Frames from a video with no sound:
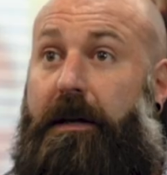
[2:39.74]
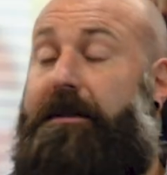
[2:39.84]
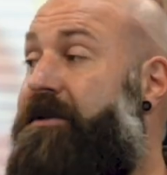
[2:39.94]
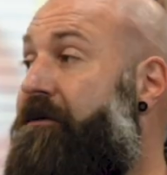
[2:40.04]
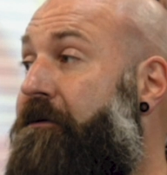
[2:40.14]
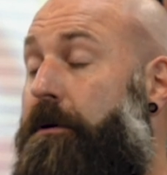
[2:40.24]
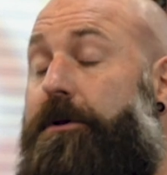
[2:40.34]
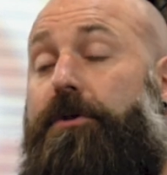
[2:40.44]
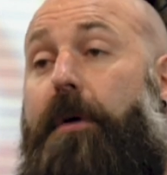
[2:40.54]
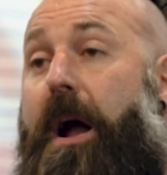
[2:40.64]
He is the
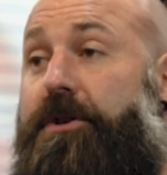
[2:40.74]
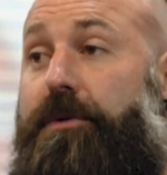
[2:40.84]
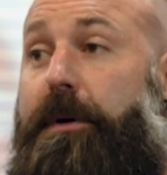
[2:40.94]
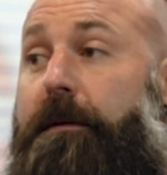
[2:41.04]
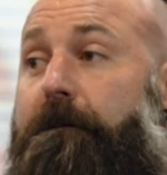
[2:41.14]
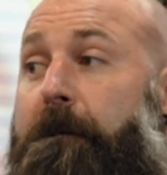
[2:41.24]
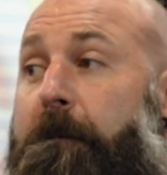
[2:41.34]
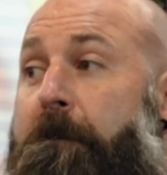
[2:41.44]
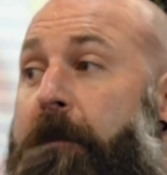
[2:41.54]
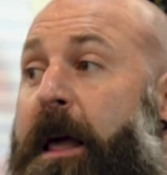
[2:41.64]
first graduate,
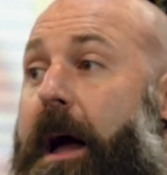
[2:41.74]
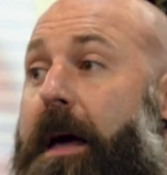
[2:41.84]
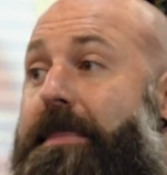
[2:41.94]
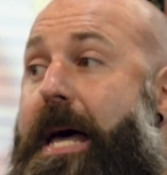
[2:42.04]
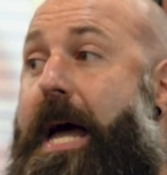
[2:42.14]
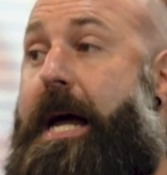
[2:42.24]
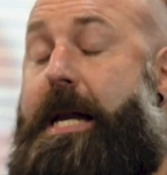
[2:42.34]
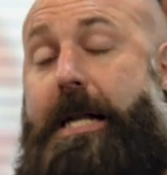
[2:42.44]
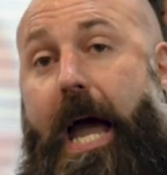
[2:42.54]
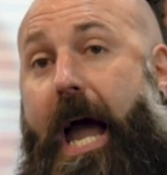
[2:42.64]
and
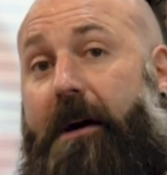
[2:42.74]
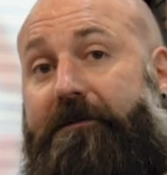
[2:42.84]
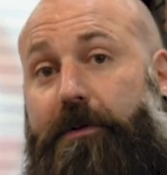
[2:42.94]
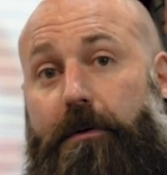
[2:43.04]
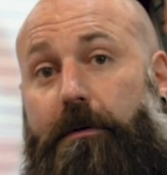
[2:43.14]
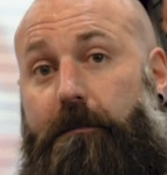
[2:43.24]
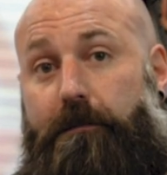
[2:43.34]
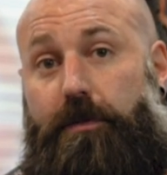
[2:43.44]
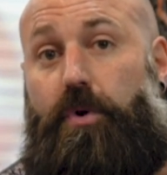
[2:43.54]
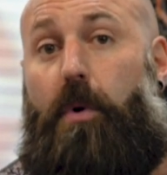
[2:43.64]
then after
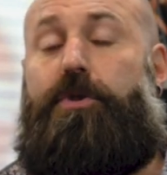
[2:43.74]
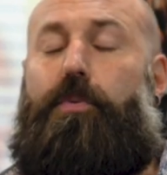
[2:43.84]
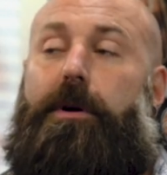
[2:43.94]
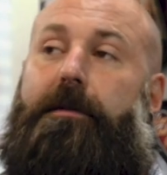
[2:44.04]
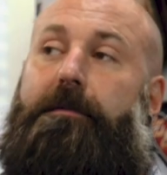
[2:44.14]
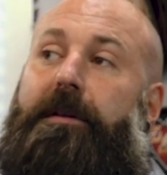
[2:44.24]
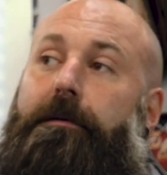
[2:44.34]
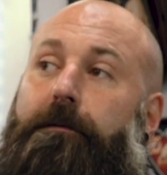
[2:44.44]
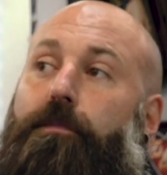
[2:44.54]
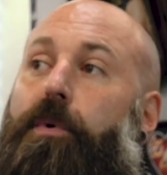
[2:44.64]
George
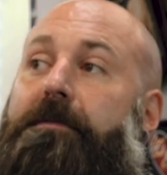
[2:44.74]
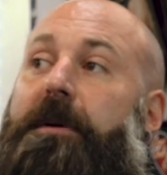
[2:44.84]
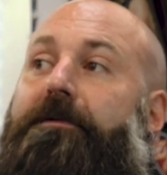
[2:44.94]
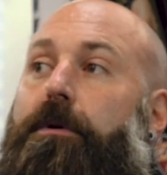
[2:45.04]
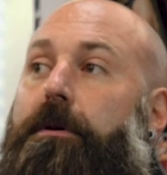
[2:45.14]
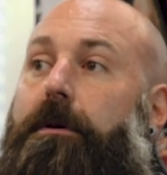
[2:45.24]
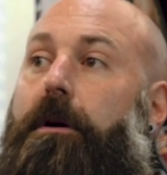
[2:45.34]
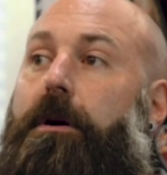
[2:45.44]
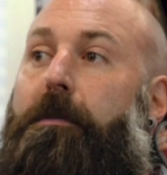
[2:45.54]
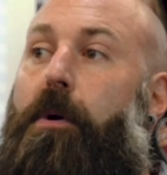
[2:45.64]
working with me for
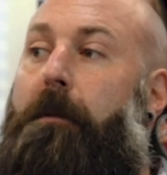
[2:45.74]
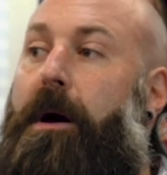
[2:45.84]
a couple of